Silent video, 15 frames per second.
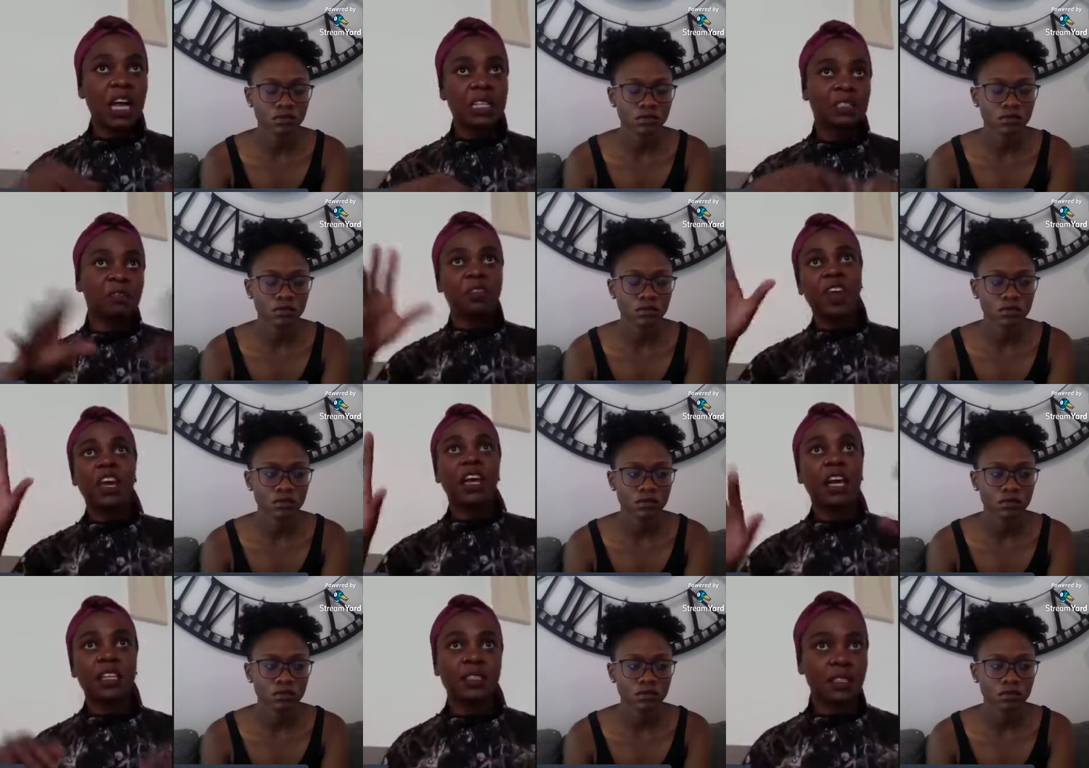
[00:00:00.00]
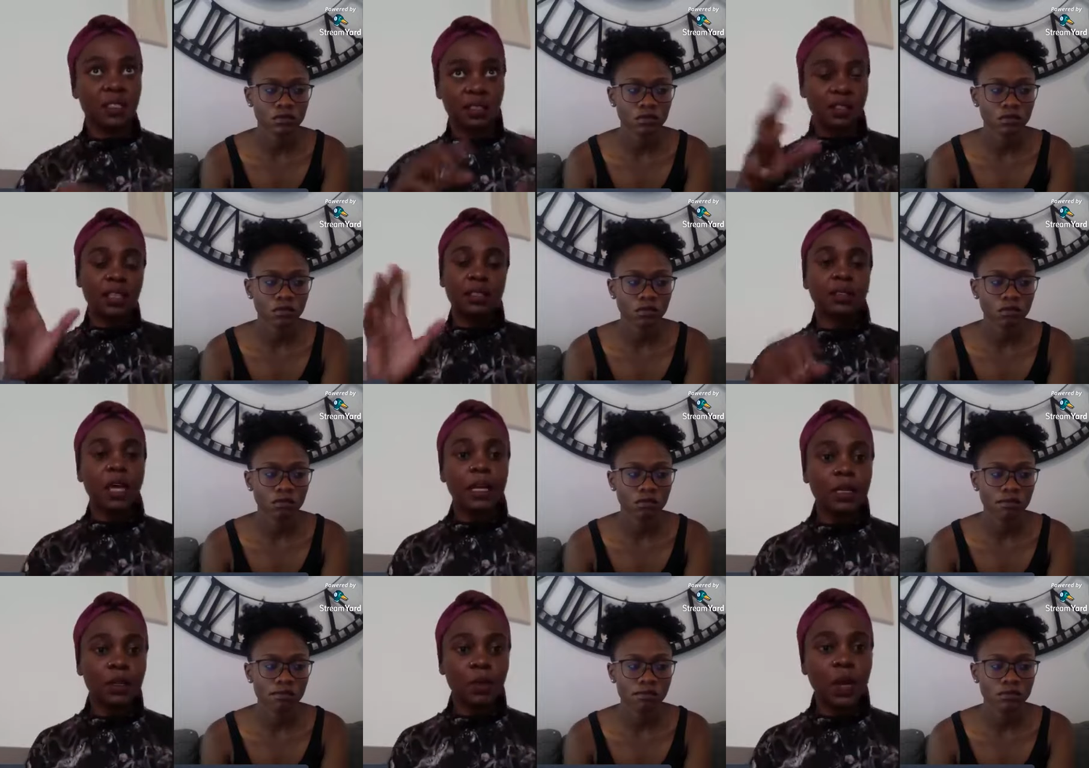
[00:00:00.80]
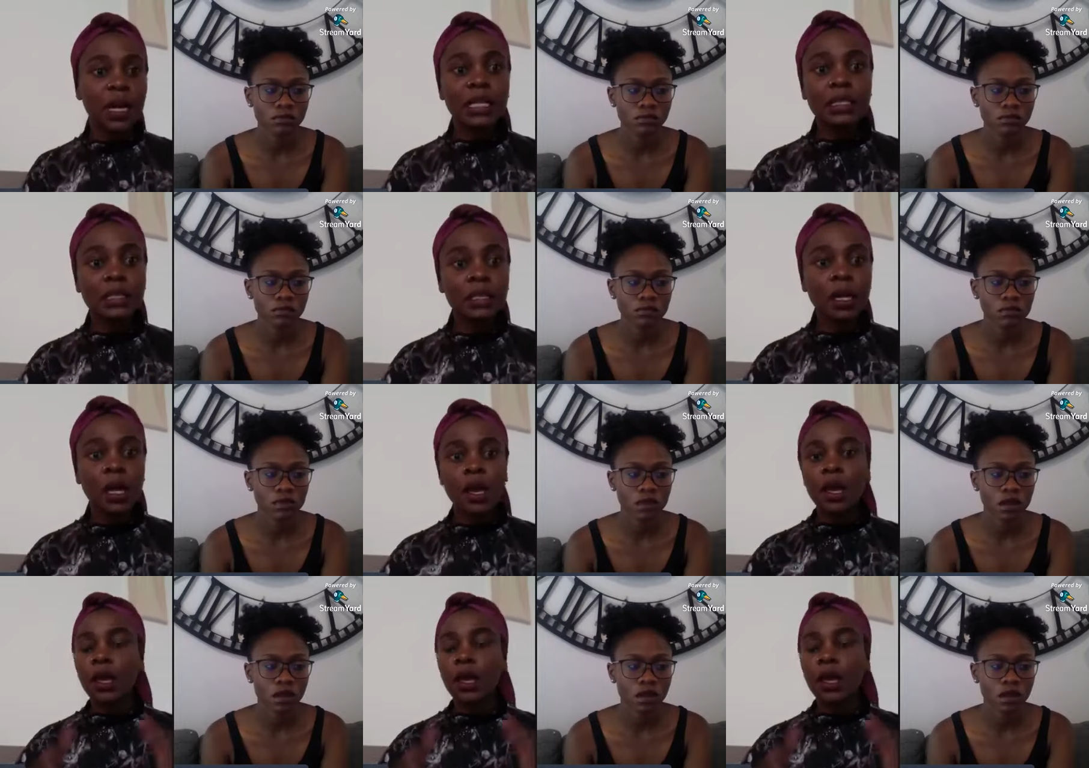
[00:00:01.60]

Speaker 1: as vague as they said it was.